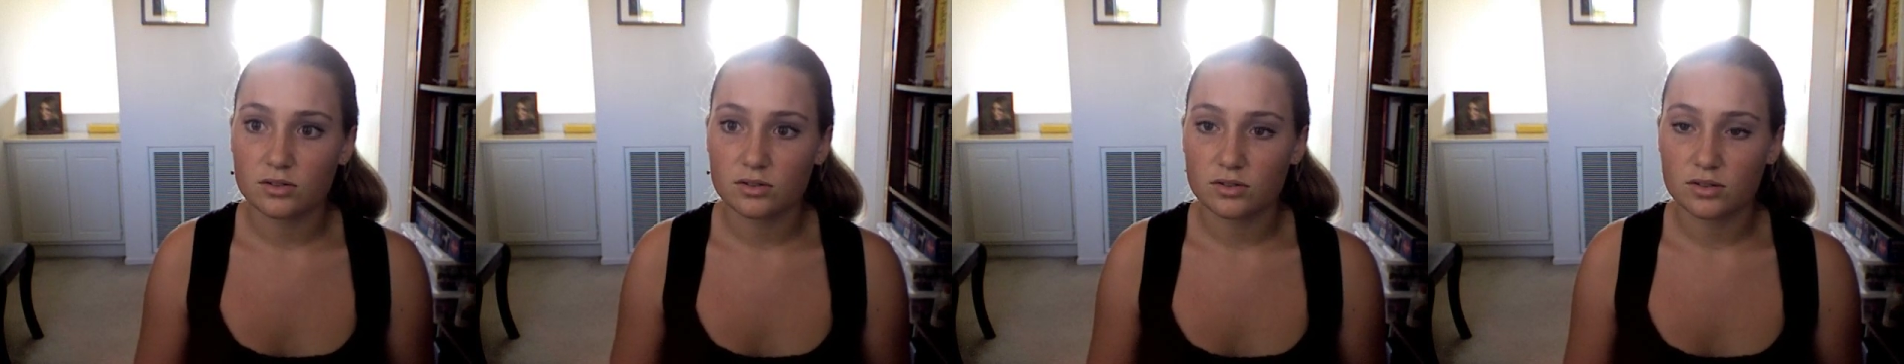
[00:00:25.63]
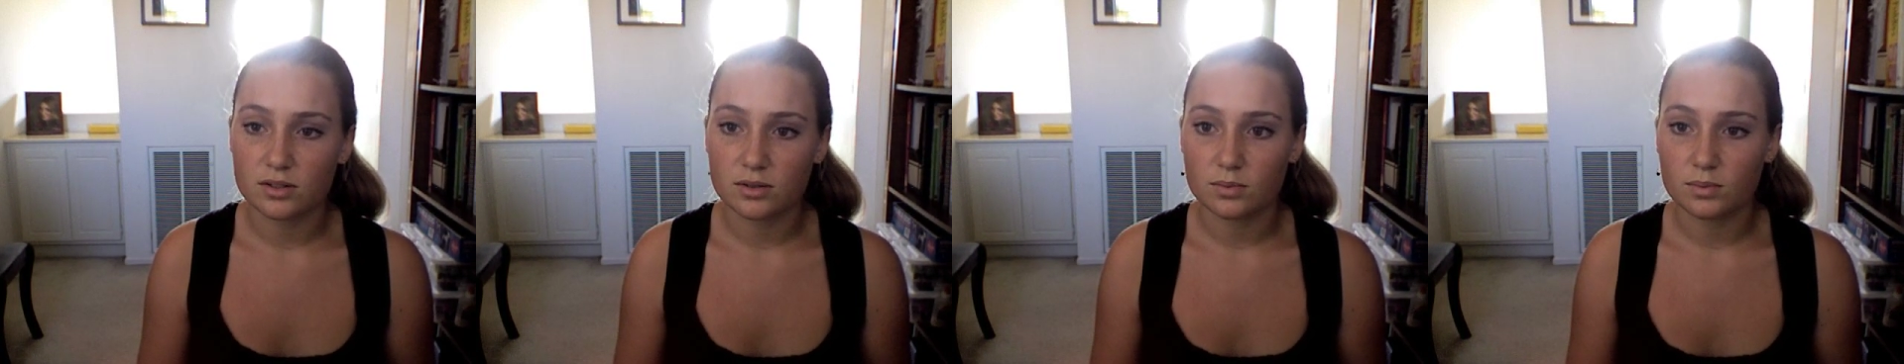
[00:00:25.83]

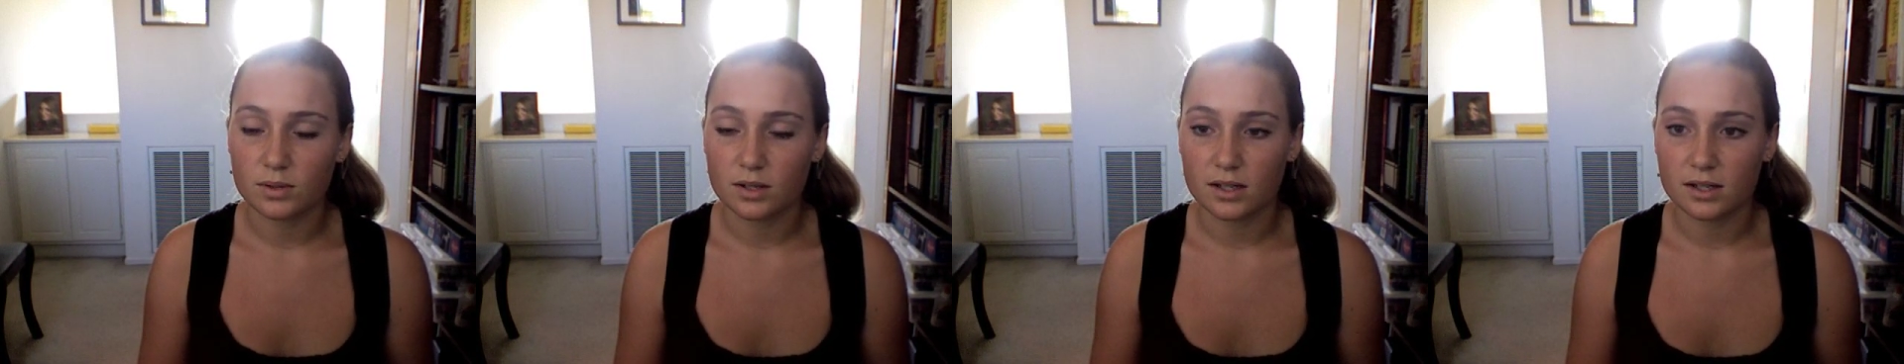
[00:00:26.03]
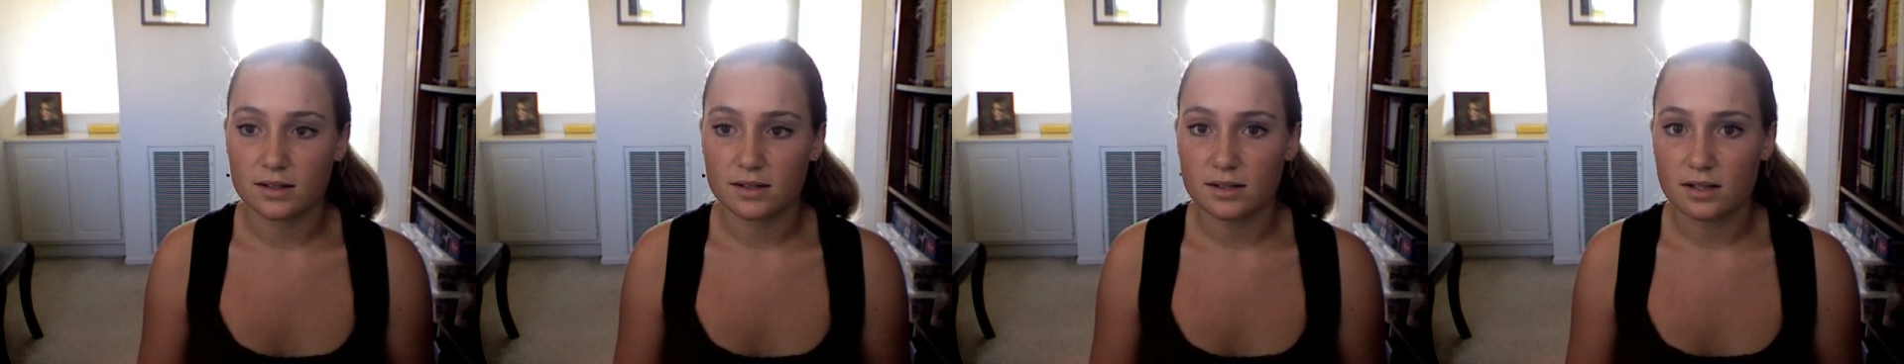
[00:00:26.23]
just
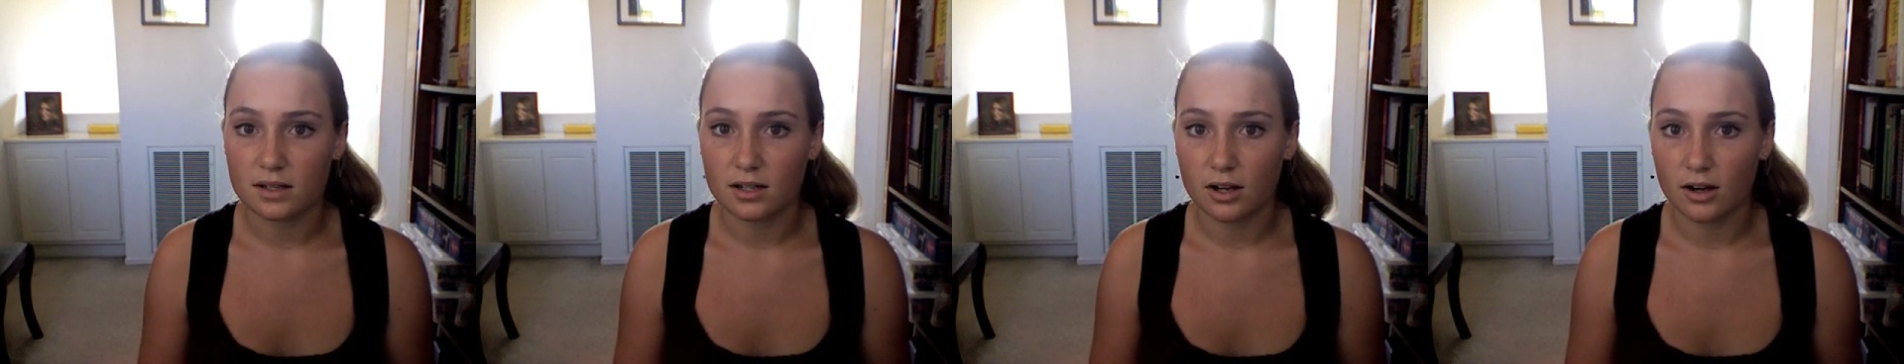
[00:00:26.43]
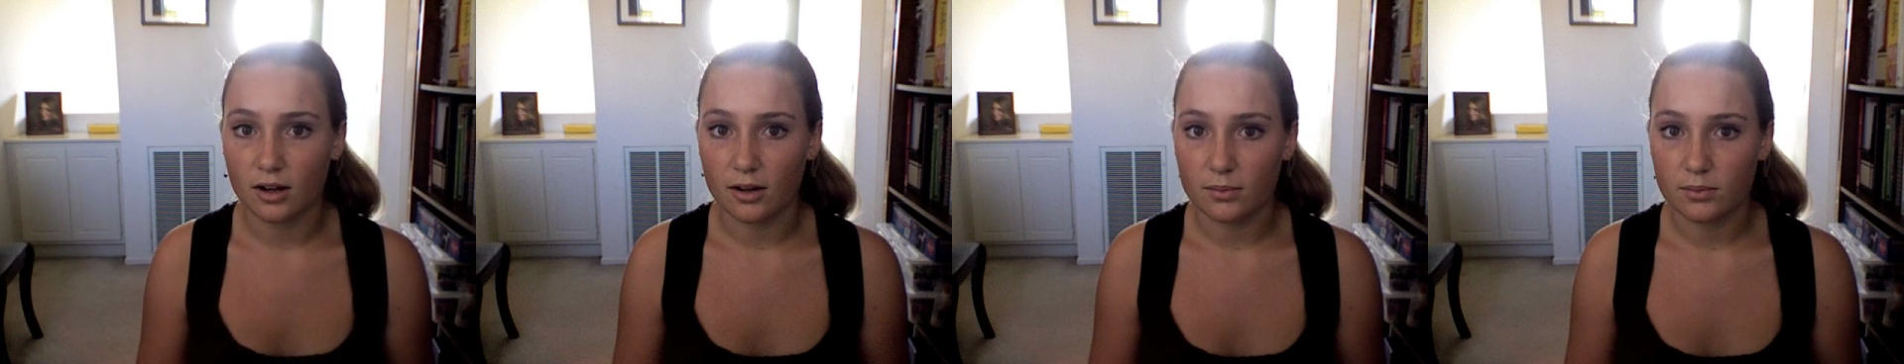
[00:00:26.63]
because, you
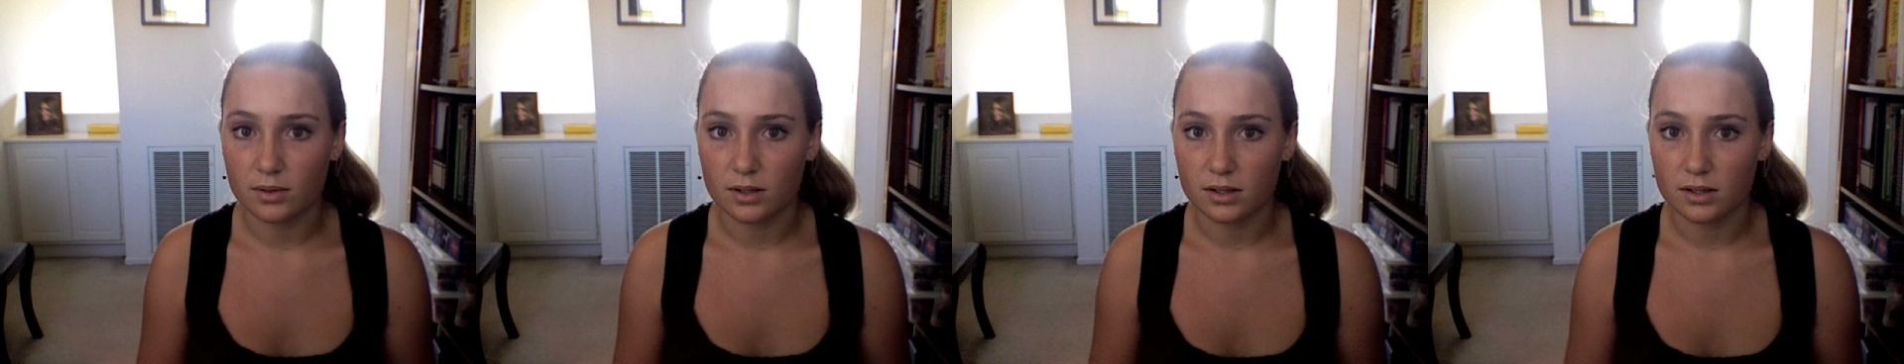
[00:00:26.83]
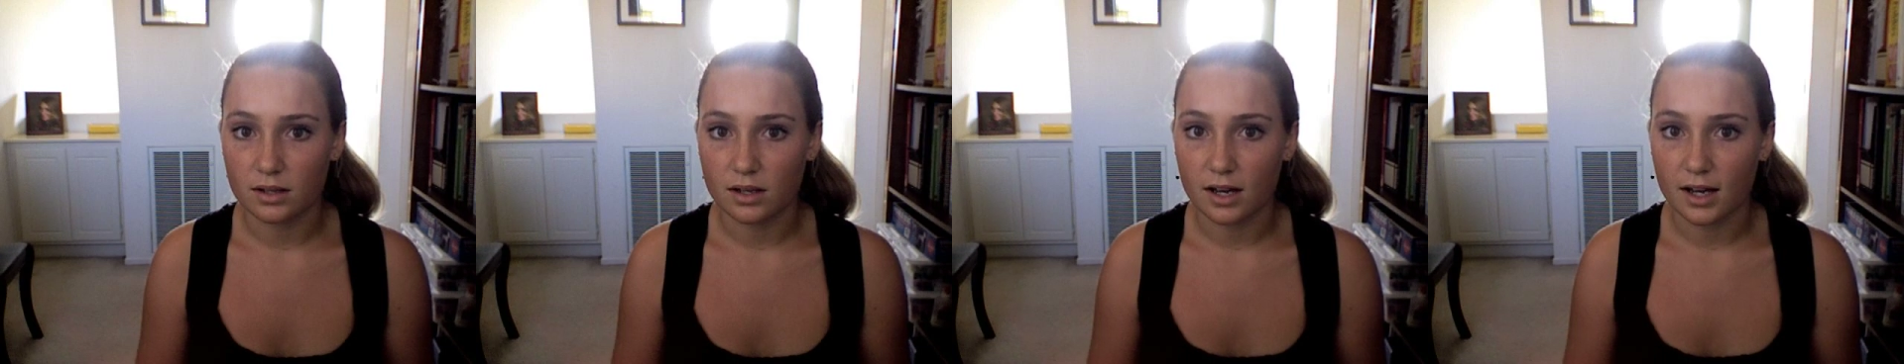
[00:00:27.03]
know, I've been